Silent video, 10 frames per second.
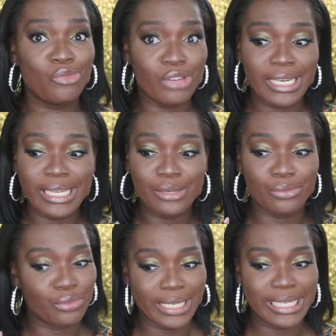
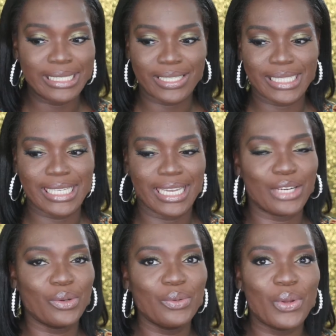really dirty, and I
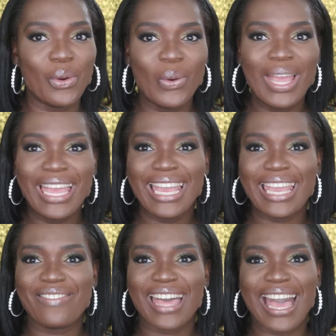don't know
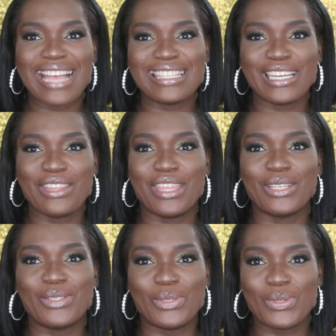if that has
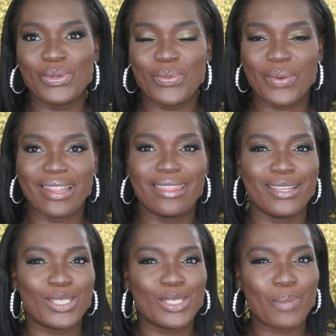anything to do with
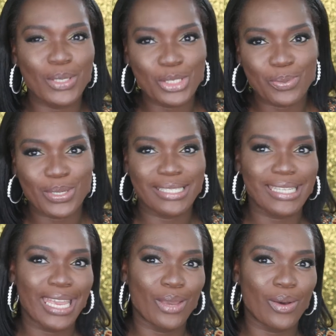the sponge per
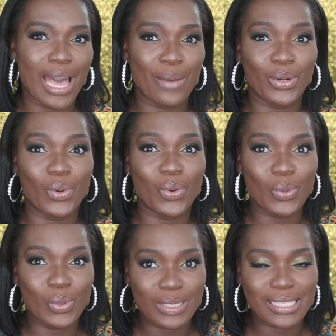se or how it
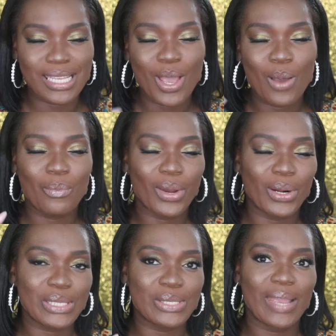holds
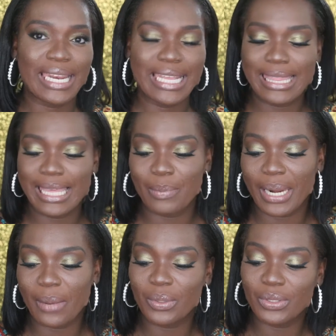products or anything,
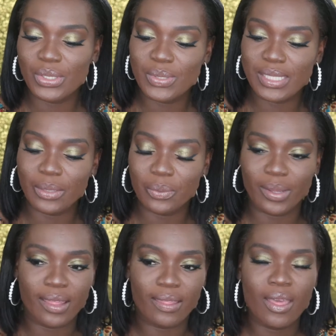but I will use it
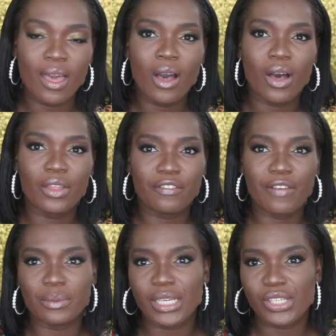with other
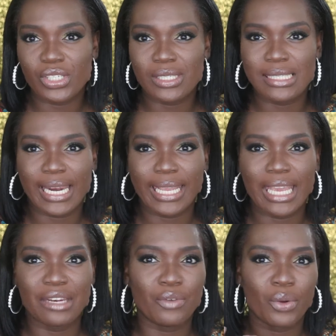foundations that I
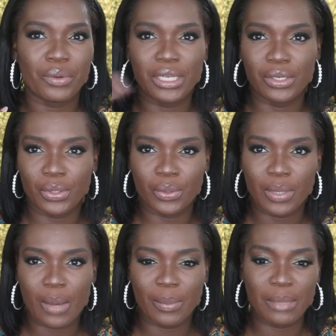kind of already know
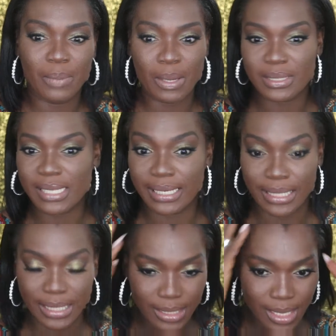how many pumps I
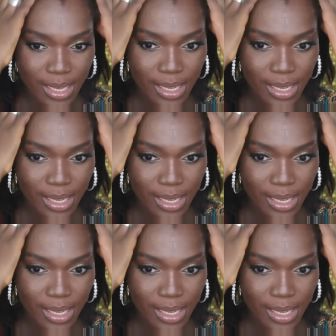need